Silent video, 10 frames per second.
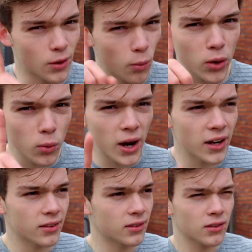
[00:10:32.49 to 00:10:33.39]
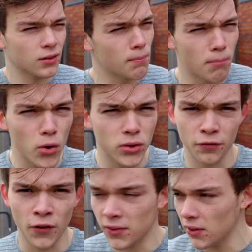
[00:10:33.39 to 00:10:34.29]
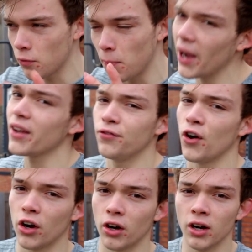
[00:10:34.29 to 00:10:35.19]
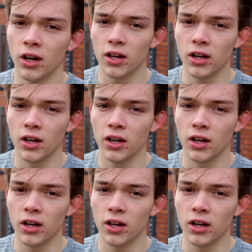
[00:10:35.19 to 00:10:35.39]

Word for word: The one way that, that's the most effective by far